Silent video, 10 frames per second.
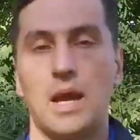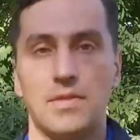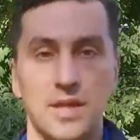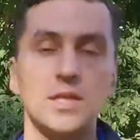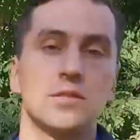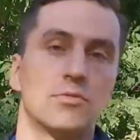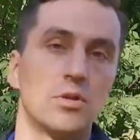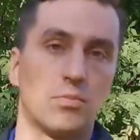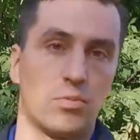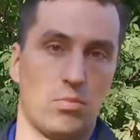And that's a
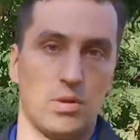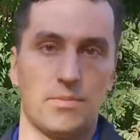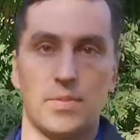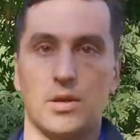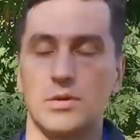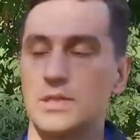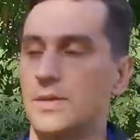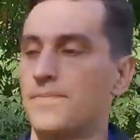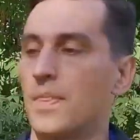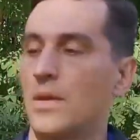real problem
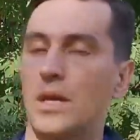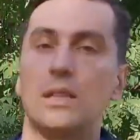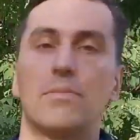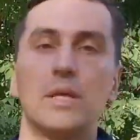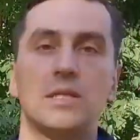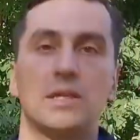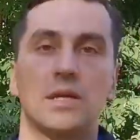because it means